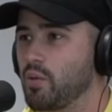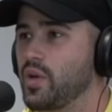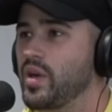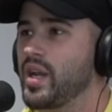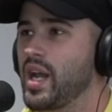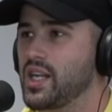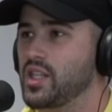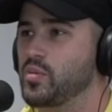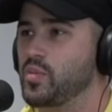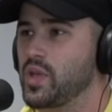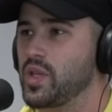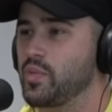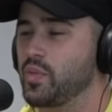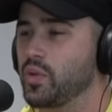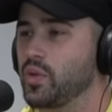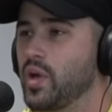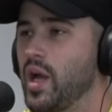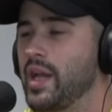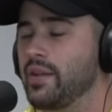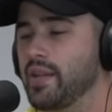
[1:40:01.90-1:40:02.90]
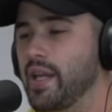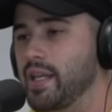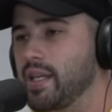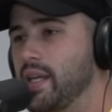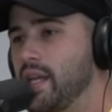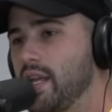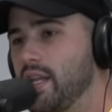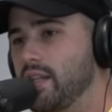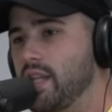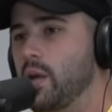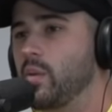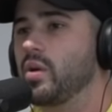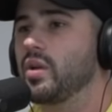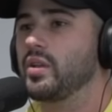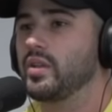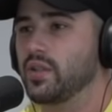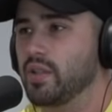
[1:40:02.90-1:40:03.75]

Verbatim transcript: were right, nice people, right. and like they were